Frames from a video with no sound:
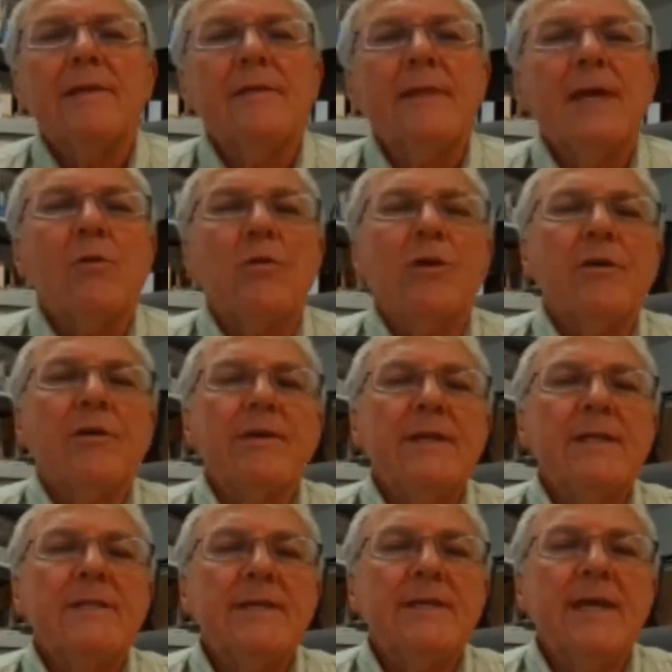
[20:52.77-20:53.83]
there were
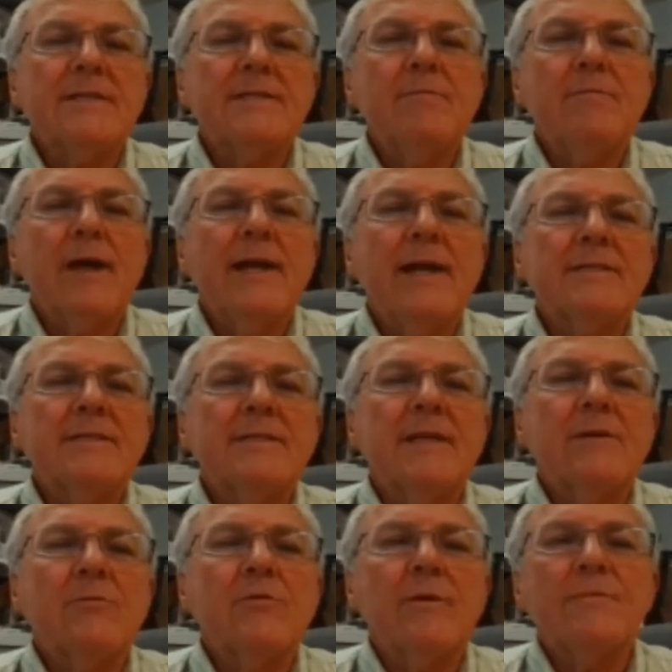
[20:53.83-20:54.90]
insects and mites
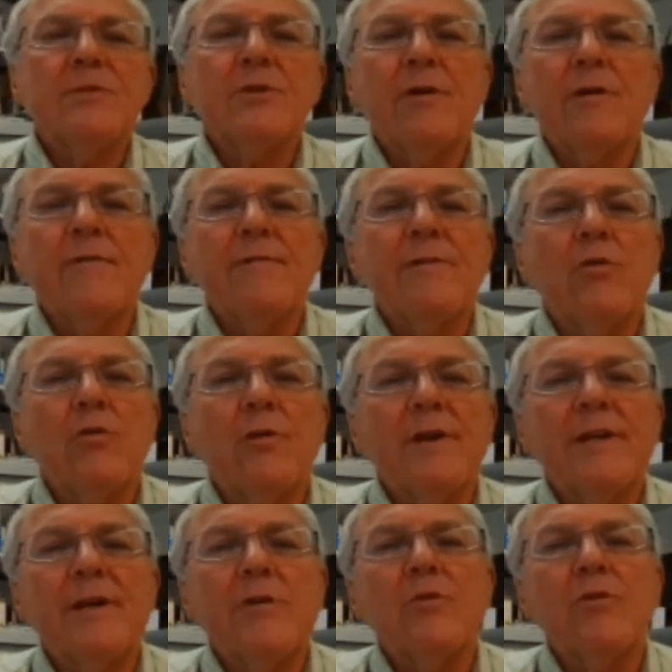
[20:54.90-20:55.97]
that were observed: corn
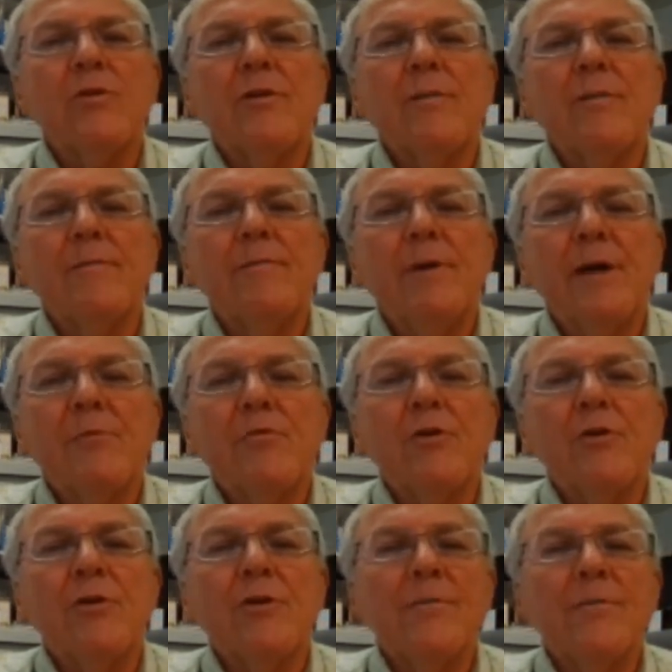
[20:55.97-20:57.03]
earworm,
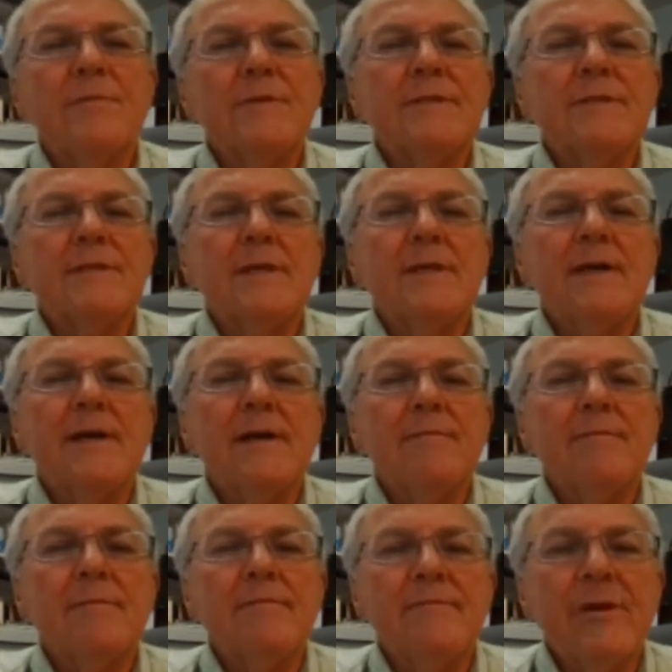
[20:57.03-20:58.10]
budworms,
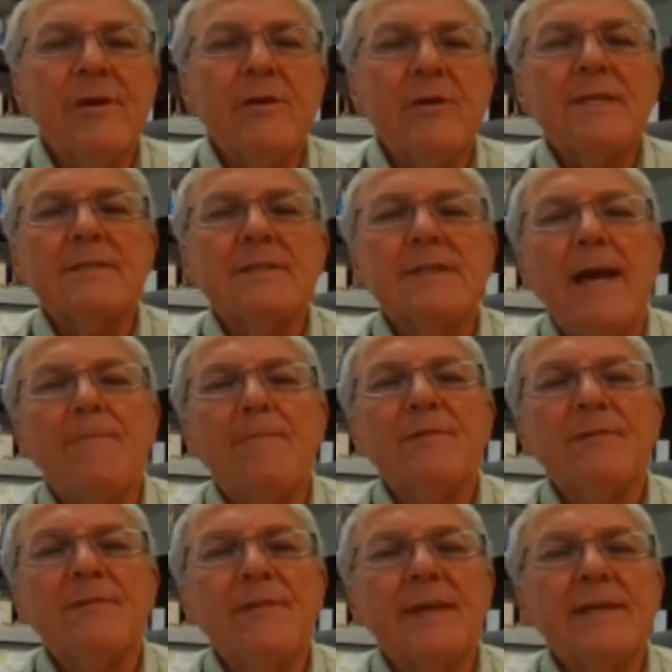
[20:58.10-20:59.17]
various types
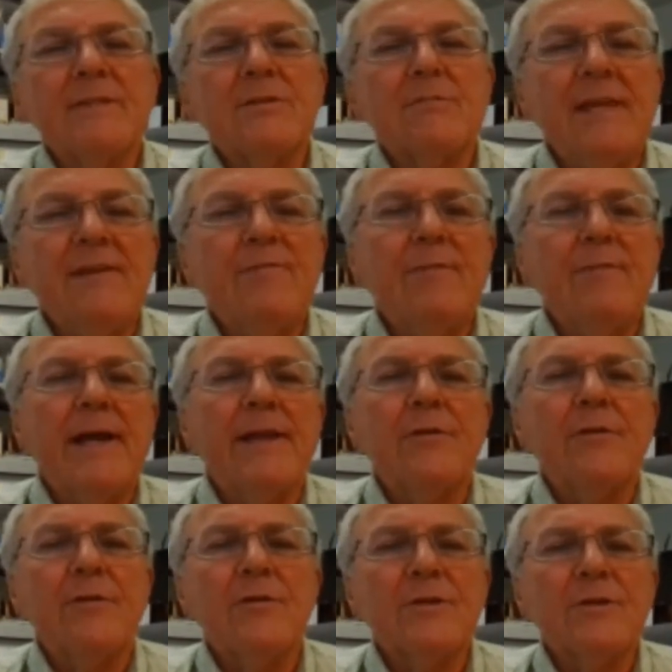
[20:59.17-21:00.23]
of things, leaf
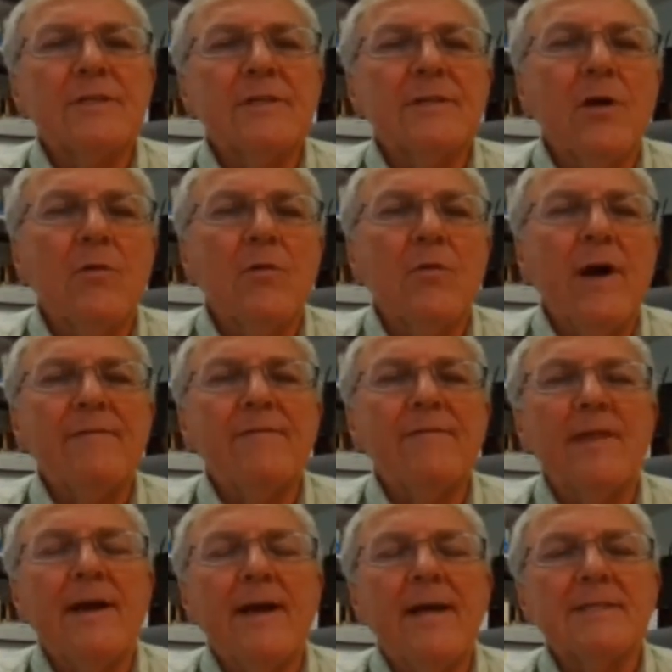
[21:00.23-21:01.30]
miners, adult
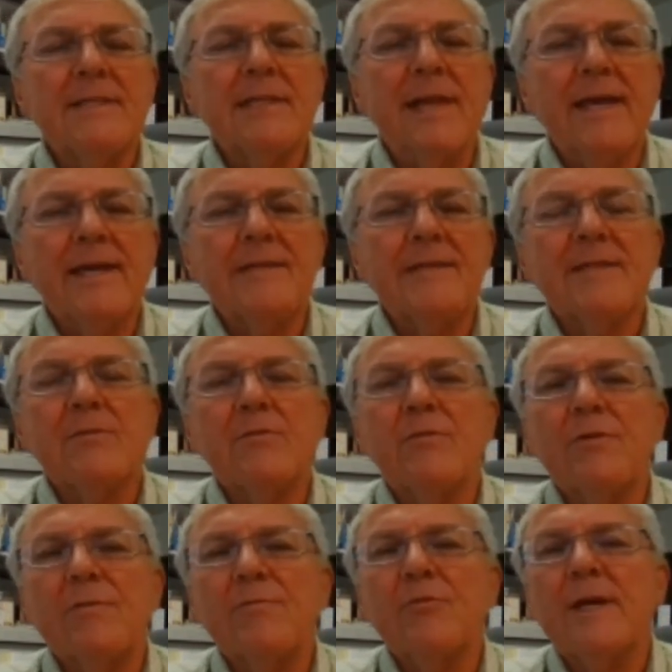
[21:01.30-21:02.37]
whiteflies, ligas that
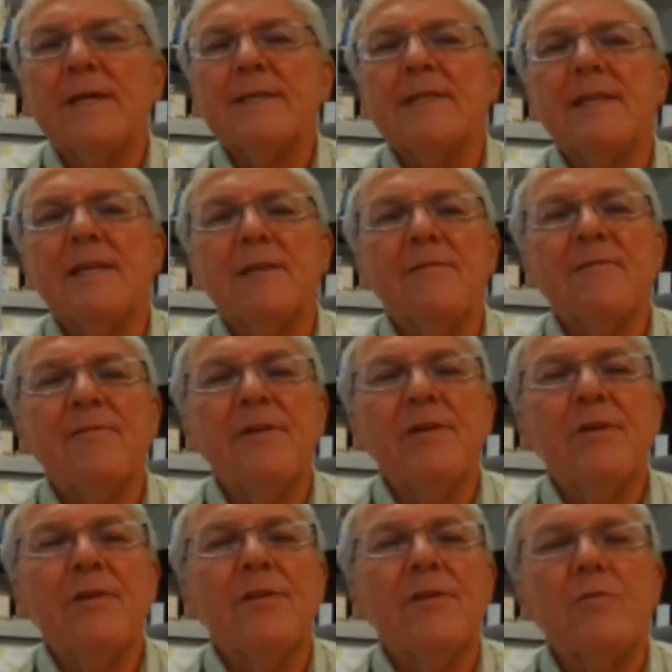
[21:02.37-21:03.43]
were present in the
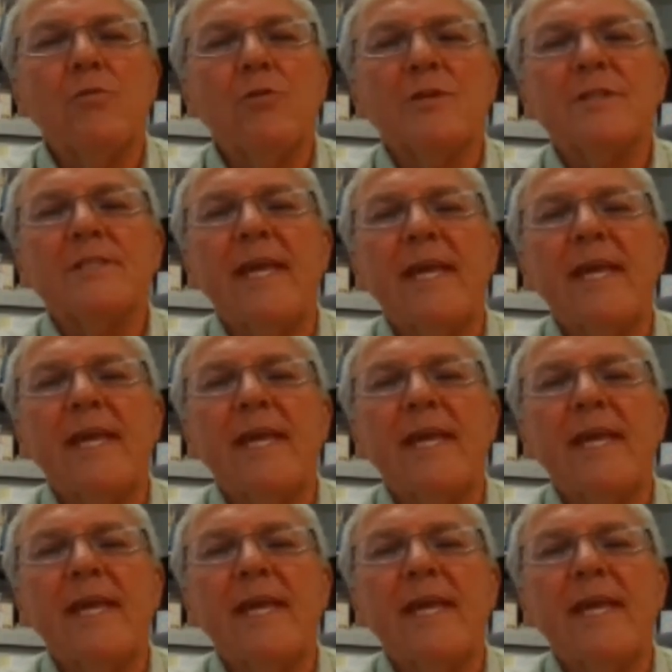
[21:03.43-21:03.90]
field. The worst